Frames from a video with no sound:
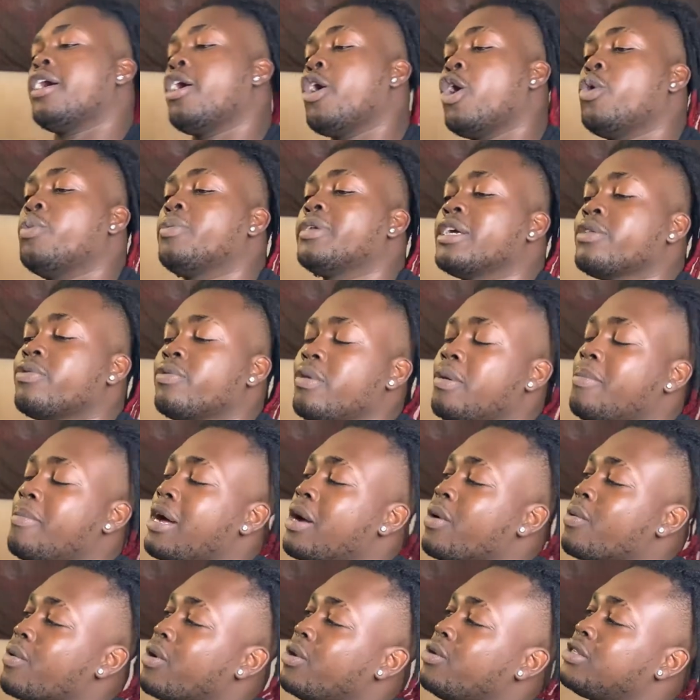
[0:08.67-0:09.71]
I hope that's what
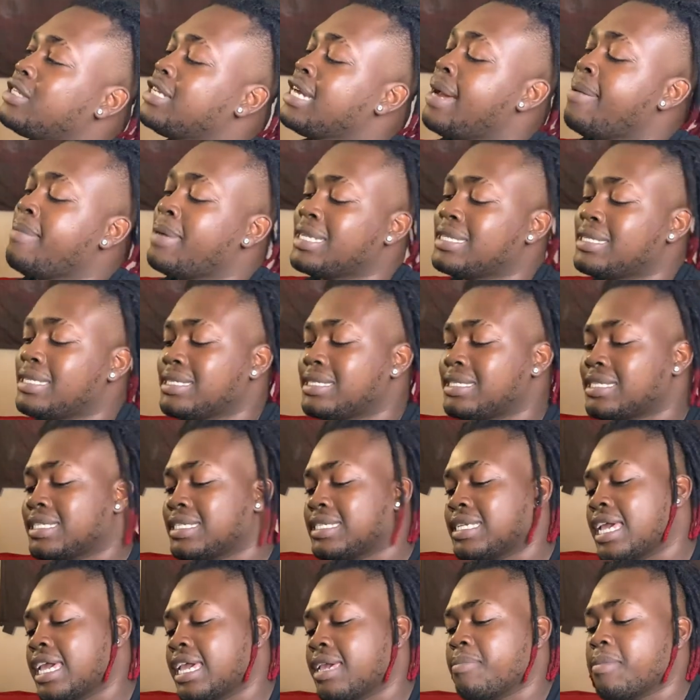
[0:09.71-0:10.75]
my RollTime
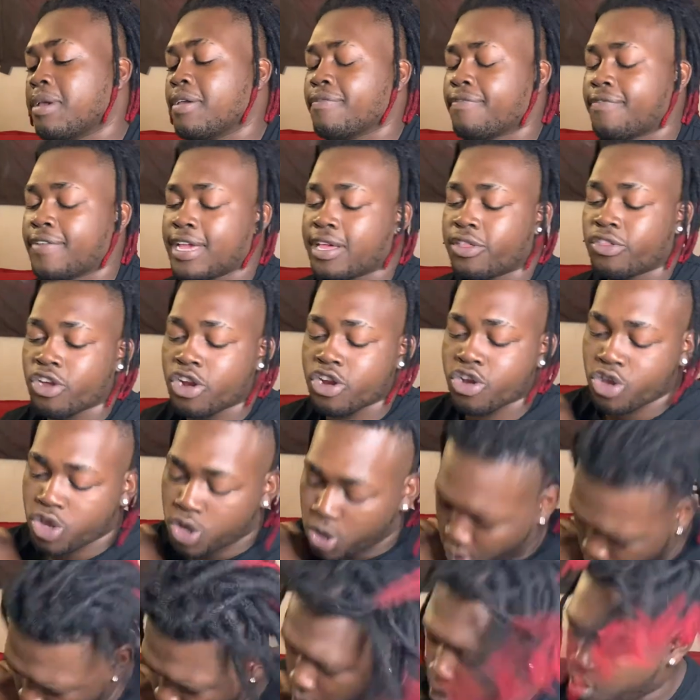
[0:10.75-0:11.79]
Entertainment fans are
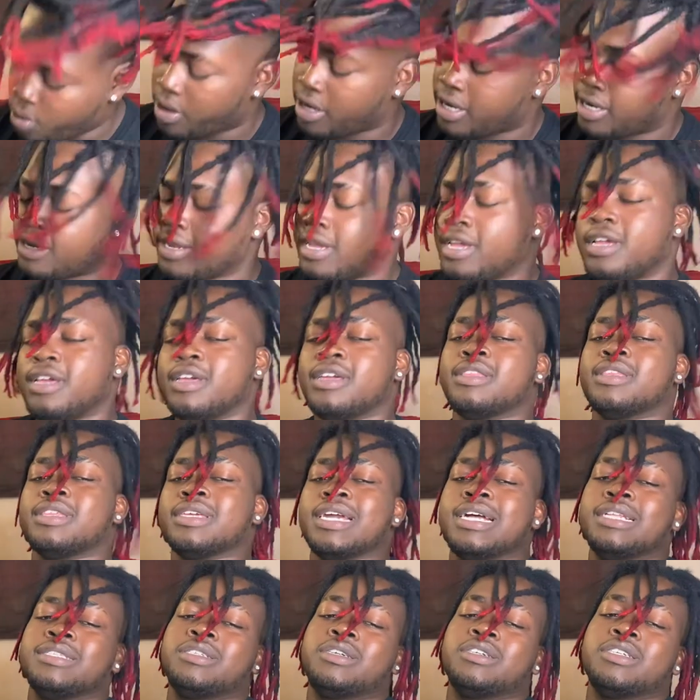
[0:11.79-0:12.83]
doing.
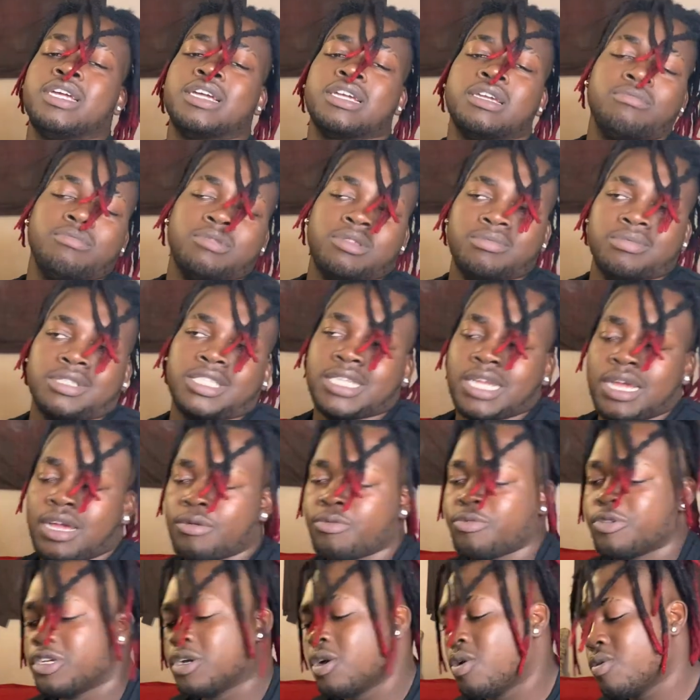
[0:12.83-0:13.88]
See, I told you I give me some
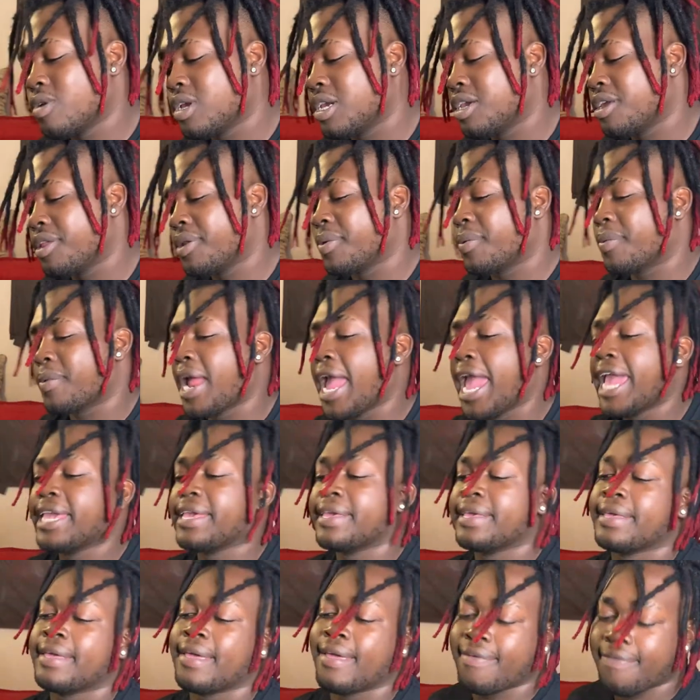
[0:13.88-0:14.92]
time, we gonna get it right.
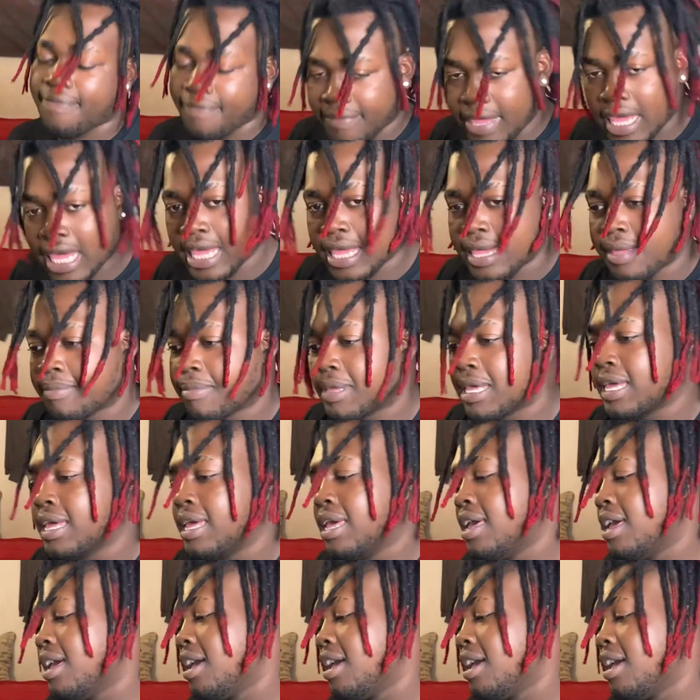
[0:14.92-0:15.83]
You feel me?